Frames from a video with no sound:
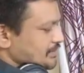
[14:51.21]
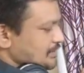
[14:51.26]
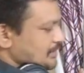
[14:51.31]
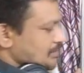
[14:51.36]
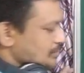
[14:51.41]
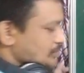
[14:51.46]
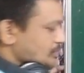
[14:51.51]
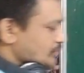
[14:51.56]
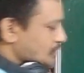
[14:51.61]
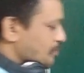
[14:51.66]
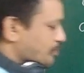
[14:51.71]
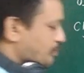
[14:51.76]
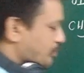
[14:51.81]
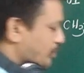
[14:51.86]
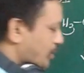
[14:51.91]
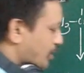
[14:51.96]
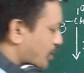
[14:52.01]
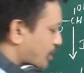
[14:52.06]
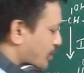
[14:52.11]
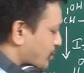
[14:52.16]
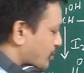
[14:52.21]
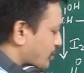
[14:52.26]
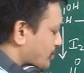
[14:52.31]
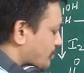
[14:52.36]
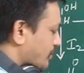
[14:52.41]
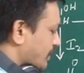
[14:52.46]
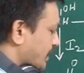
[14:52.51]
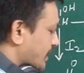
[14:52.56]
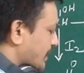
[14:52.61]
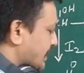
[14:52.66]
So followed
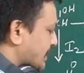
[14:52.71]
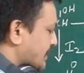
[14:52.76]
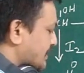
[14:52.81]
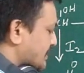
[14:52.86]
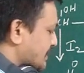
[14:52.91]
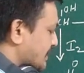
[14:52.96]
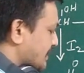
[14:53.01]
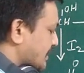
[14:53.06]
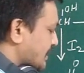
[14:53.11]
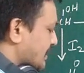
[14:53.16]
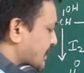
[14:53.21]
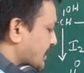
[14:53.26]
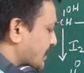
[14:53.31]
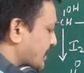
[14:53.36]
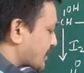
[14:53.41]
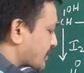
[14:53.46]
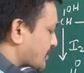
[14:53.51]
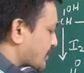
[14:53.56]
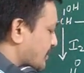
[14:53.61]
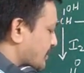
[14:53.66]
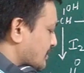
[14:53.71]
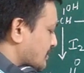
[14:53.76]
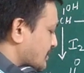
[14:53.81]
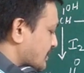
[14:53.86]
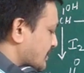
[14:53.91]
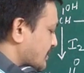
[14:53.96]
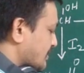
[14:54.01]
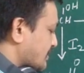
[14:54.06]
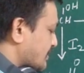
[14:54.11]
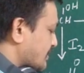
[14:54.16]
by acidic
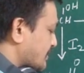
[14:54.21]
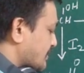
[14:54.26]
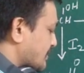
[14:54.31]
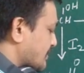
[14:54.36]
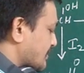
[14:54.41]
hydrolysis.